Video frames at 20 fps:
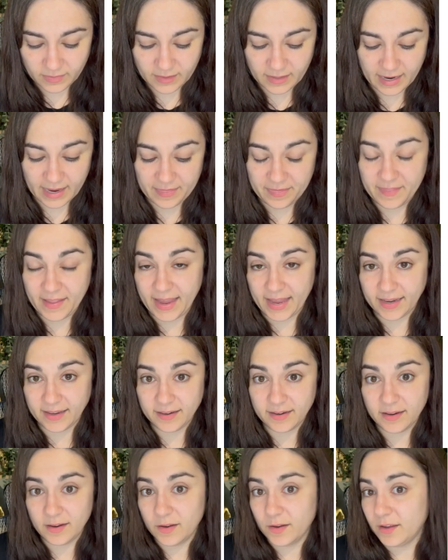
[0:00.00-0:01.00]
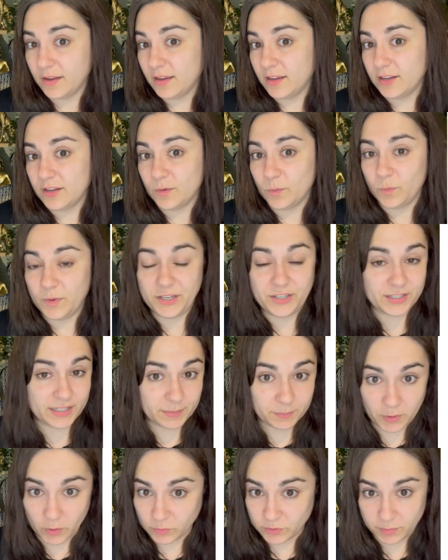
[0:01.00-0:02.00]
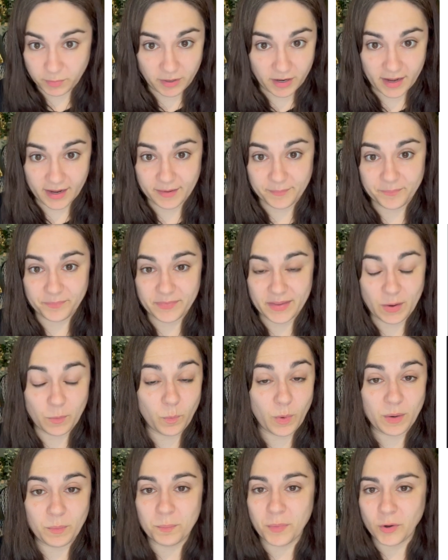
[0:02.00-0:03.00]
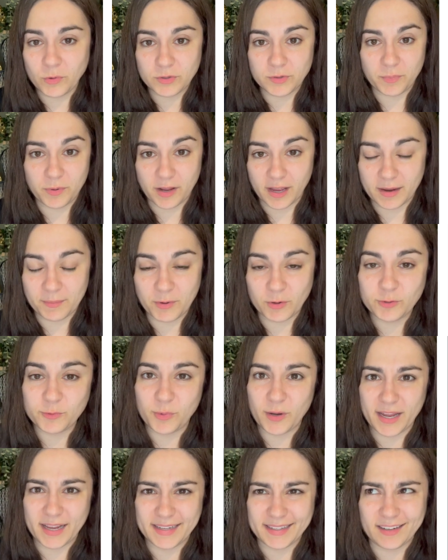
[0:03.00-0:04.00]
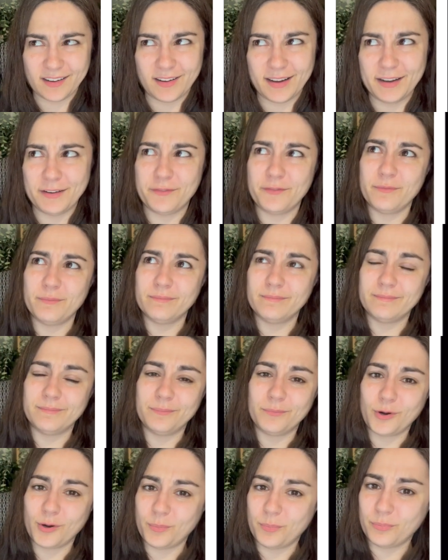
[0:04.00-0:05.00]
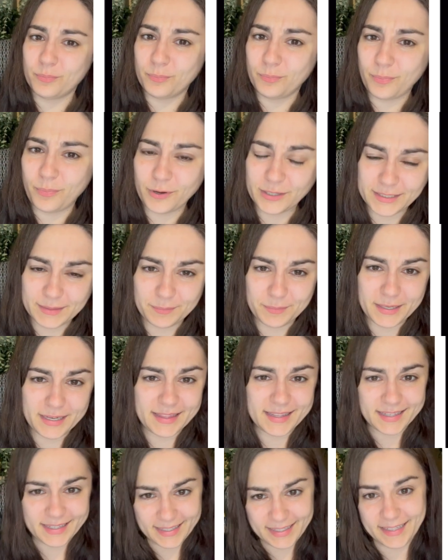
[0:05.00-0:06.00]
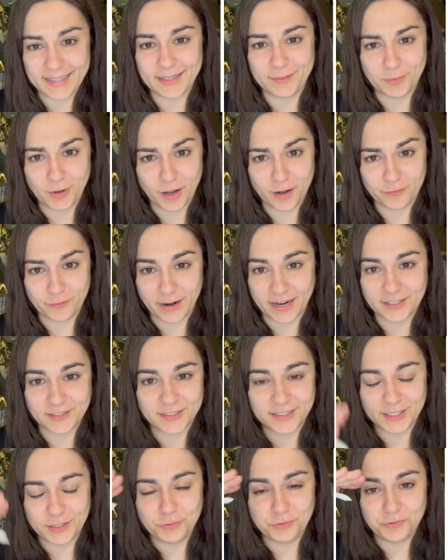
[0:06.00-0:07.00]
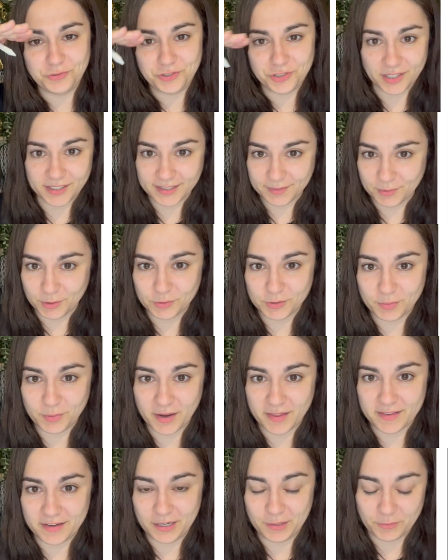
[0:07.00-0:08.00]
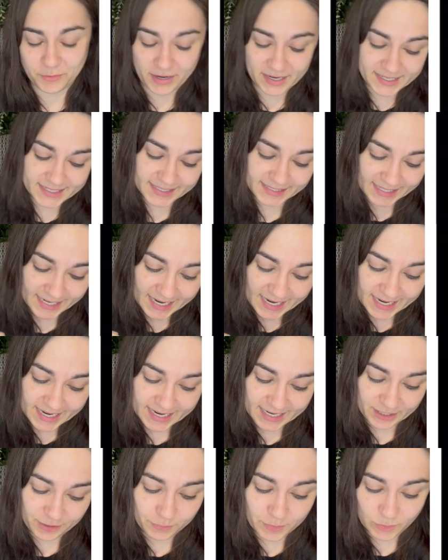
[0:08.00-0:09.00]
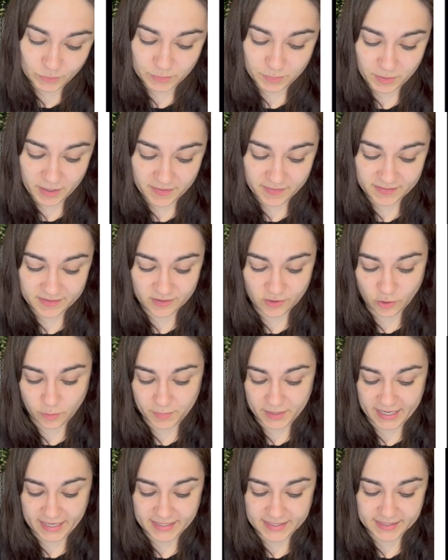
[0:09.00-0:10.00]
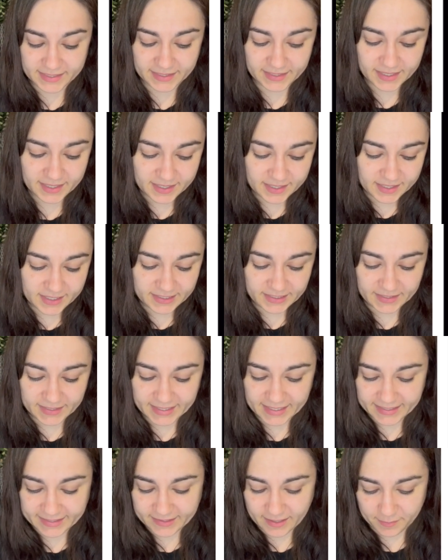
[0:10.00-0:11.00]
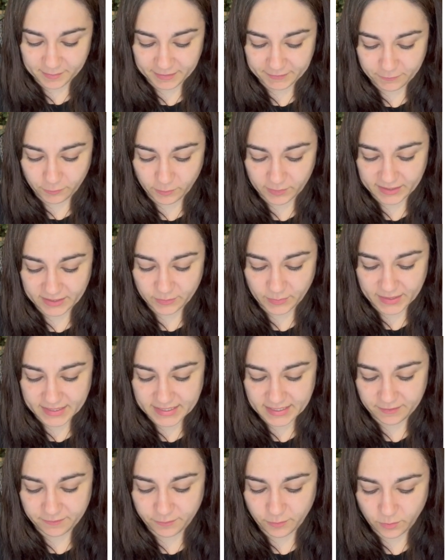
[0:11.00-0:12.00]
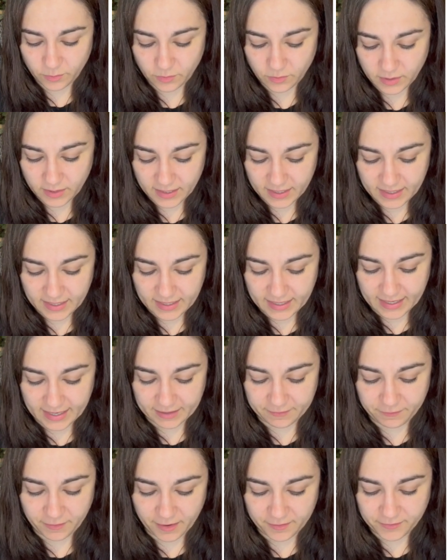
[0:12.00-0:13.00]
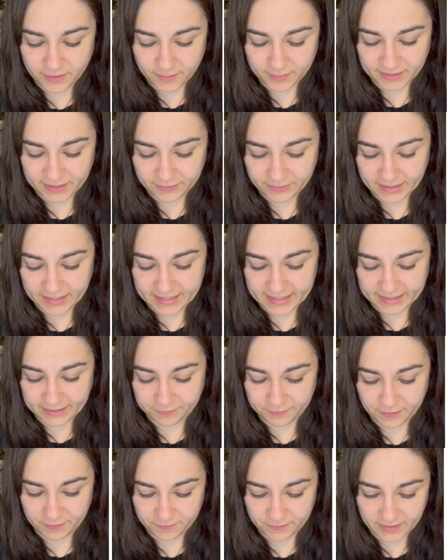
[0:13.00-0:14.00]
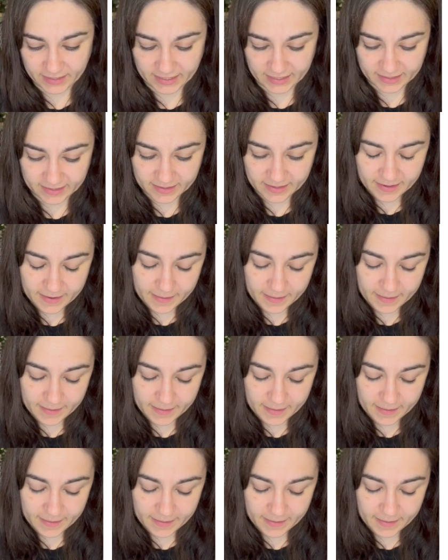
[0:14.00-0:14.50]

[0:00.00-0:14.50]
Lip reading: And then we just multiply. And when multiplying is kind of possibly the easiest part of fractions. You just multiply the numerators and you multiply the denominators. So 6 times 4 is 24 and 5 times 3 is 15.